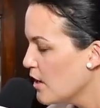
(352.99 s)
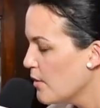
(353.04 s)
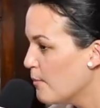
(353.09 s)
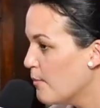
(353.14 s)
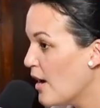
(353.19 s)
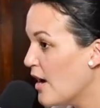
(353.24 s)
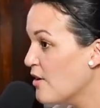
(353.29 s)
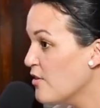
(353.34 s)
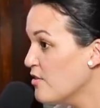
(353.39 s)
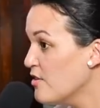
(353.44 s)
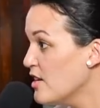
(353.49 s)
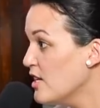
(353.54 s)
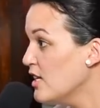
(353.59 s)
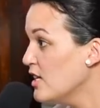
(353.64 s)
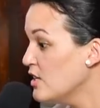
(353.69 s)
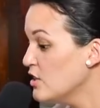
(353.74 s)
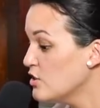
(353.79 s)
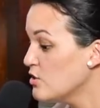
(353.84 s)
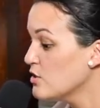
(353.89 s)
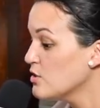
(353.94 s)
My real
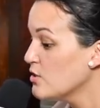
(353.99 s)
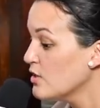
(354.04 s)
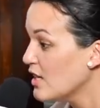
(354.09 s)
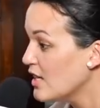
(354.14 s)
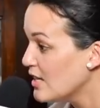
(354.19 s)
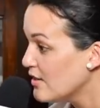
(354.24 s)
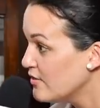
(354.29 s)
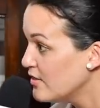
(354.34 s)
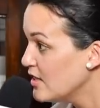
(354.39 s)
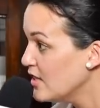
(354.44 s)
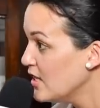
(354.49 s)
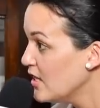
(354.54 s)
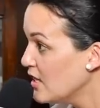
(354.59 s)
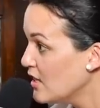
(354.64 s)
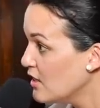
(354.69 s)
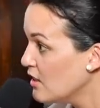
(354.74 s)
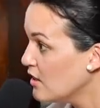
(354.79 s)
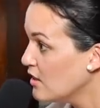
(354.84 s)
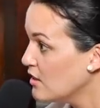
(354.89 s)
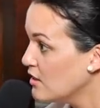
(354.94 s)
issues when I lived in
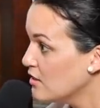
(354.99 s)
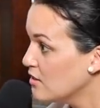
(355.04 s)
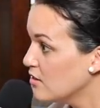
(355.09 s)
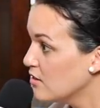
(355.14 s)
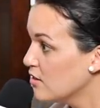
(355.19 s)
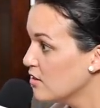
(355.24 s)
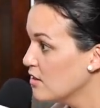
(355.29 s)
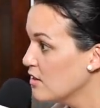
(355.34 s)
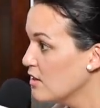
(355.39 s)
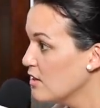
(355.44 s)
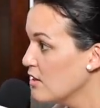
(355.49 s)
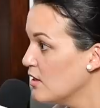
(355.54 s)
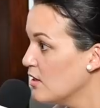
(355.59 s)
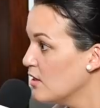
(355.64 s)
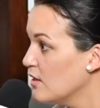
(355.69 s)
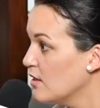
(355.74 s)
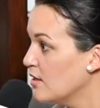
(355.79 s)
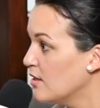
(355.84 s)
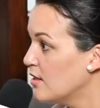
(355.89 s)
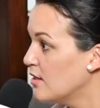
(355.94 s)
England. Mm.
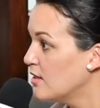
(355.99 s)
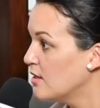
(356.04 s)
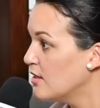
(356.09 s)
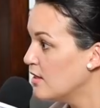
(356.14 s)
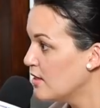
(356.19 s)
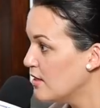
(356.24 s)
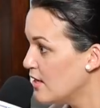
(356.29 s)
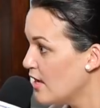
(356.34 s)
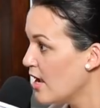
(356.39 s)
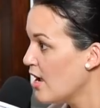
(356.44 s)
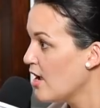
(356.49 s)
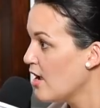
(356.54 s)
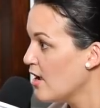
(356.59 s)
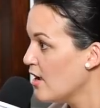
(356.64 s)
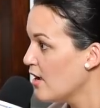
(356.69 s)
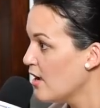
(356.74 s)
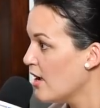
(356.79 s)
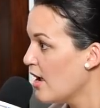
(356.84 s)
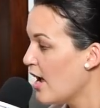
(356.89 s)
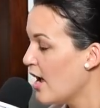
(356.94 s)
That was it. Yeah
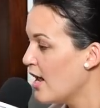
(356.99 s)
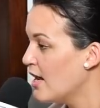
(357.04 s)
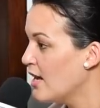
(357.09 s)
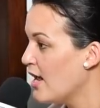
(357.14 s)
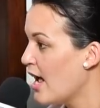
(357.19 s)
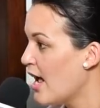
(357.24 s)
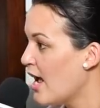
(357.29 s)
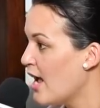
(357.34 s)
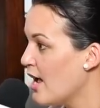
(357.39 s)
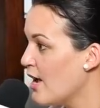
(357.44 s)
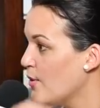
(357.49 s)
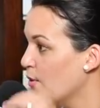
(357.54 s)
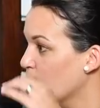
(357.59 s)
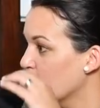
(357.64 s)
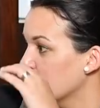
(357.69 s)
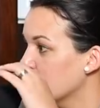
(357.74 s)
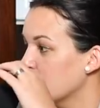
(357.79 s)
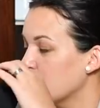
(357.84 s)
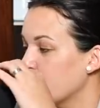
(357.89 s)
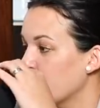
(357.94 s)
yeah. I and I
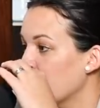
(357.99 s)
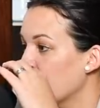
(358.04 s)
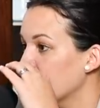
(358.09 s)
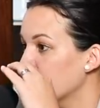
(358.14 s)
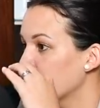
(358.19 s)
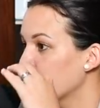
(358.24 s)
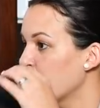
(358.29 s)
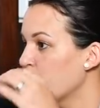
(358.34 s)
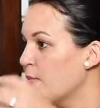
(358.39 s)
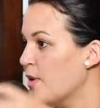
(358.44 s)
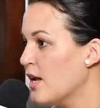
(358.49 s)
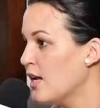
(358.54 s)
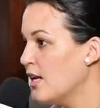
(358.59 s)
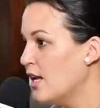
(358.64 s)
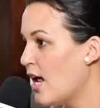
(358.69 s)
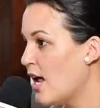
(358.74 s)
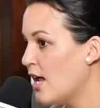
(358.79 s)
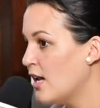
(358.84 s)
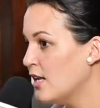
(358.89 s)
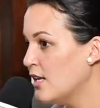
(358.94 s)
was, because I
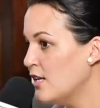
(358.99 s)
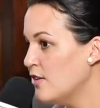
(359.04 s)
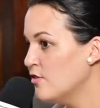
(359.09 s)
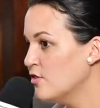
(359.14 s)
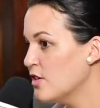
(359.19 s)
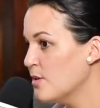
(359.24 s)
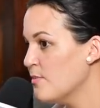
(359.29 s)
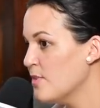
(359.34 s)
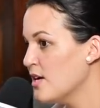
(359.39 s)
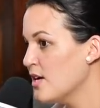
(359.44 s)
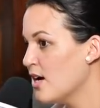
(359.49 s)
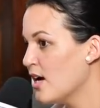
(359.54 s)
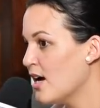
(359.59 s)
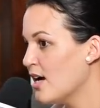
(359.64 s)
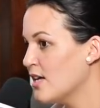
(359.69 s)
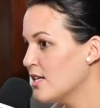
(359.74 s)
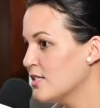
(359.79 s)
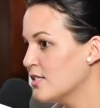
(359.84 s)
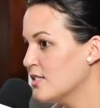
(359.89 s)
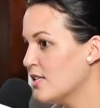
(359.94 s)
remember I, I leave Jamaica
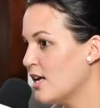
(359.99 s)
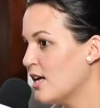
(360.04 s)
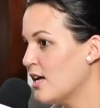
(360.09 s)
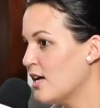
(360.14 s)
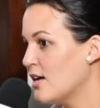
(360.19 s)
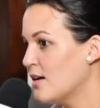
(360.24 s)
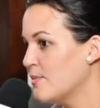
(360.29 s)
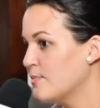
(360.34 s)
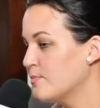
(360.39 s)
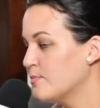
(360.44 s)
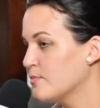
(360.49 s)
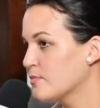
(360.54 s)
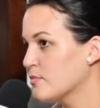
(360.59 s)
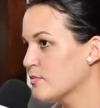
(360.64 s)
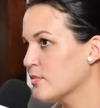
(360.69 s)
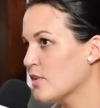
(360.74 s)
as um